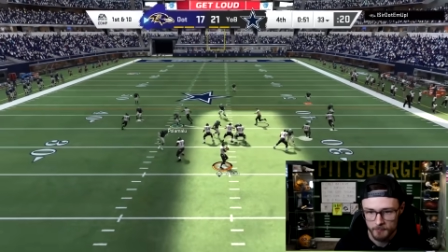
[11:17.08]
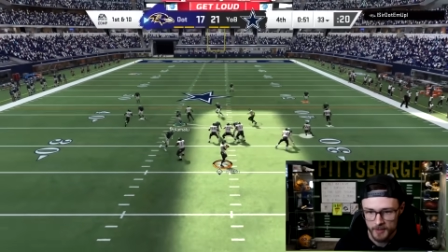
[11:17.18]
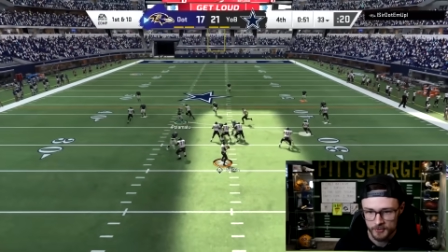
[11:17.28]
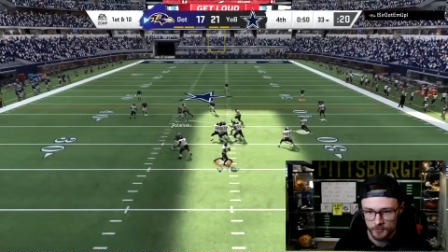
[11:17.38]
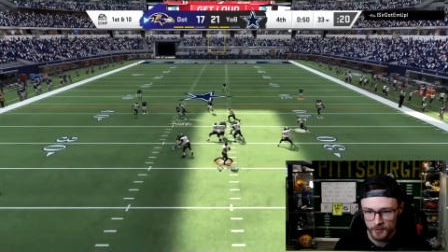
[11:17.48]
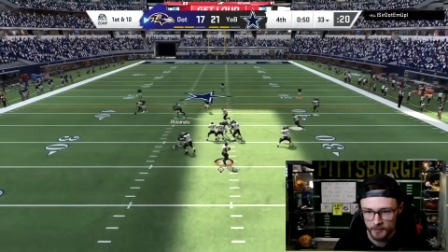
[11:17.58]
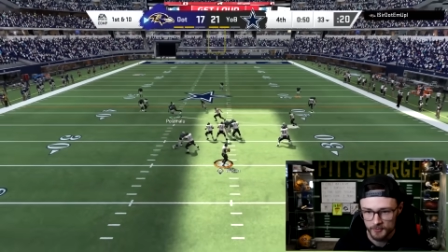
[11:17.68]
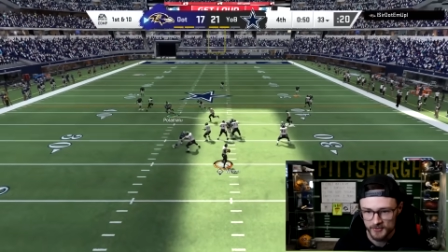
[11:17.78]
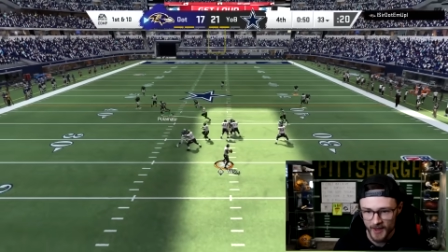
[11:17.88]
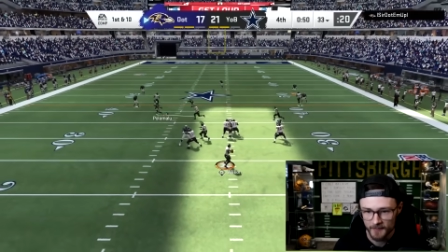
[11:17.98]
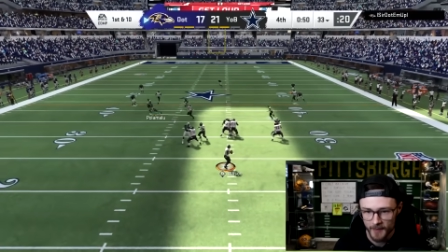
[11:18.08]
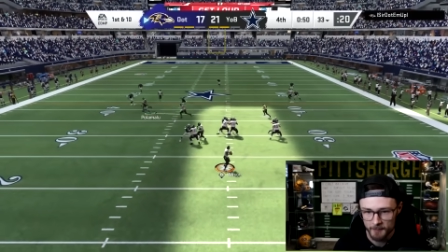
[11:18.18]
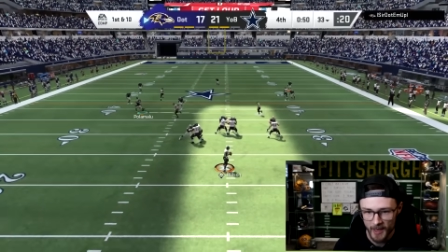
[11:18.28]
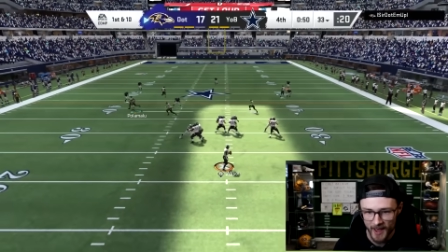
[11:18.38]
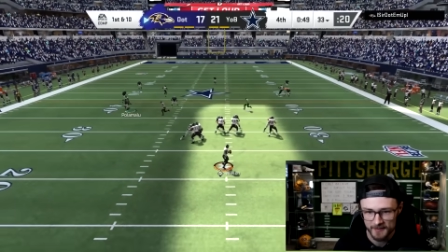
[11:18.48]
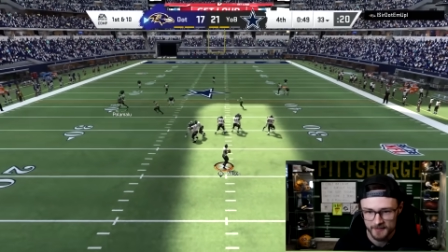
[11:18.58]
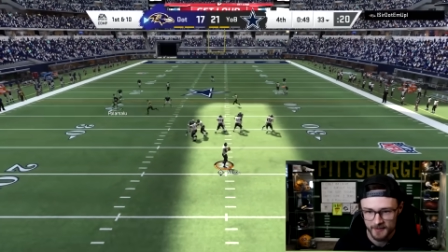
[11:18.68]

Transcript: Make sure none of those sideline passes